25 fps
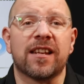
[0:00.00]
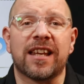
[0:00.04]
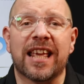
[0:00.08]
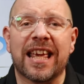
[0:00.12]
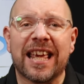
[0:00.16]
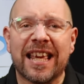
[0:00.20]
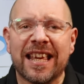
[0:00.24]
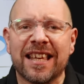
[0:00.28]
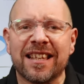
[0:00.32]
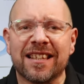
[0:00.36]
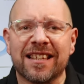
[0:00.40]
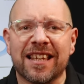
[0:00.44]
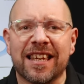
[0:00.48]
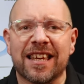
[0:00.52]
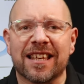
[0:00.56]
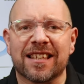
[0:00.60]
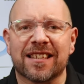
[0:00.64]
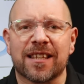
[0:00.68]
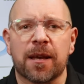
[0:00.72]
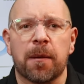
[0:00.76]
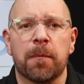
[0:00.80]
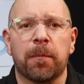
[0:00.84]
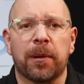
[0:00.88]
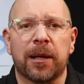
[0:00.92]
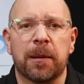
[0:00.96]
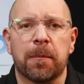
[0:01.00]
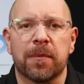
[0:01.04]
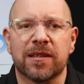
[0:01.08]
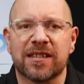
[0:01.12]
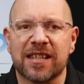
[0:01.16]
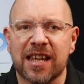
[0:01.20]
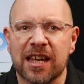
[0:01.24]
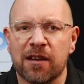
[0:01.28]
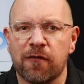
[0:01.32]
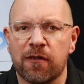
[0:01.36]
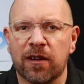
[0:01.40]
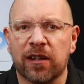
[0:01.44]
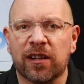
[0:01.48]
and easy assembly
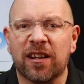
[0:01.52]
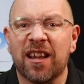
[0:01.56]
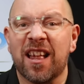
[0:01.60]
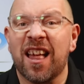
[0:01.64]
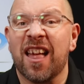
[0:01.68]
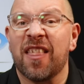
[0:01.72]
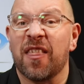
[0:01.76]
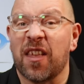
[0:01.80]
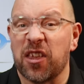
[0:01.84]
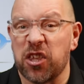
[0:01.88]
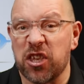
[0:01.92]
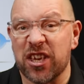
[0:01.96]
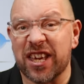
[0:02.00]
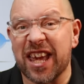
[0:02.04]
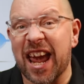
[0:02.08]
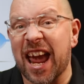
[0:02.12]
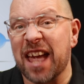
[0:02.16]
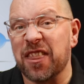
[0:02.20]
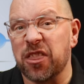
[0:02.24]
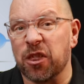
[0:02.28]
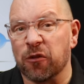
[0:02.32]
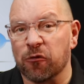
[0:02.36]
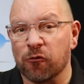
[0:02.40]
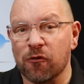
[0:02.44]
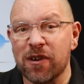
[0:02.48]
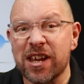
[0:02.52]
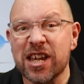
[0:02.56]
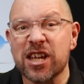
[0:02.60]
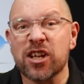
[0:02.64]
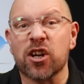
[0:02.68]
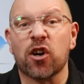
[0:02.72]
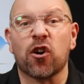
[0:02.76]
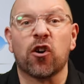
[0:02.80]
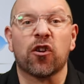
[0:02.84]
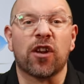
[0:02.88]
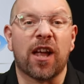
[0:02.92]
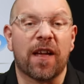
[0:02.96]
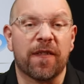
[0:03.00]
material that you get in the
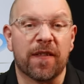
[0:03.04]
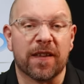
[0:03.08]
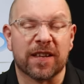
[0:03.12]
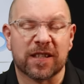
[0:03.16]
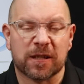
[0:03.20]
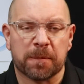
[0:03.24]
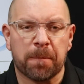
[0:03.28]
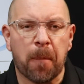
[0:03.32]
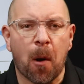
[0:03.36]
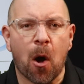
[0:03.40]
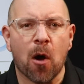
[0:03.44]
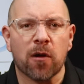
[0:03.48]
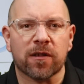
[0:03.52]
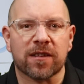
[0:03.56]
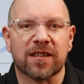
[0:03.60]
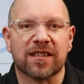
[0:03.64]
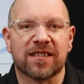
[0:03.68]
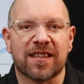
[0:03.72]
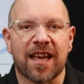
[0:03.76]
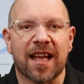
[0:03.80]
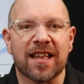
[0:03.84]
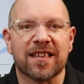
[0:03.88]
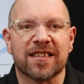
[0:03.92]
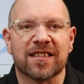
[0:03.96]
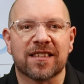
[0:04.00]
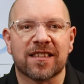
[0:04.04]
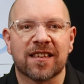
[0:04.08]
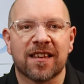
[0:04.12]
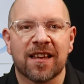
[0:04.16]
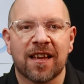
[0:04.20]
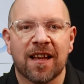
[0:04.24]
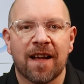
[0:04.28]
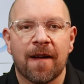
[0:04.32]
Recon and the Spartan sets,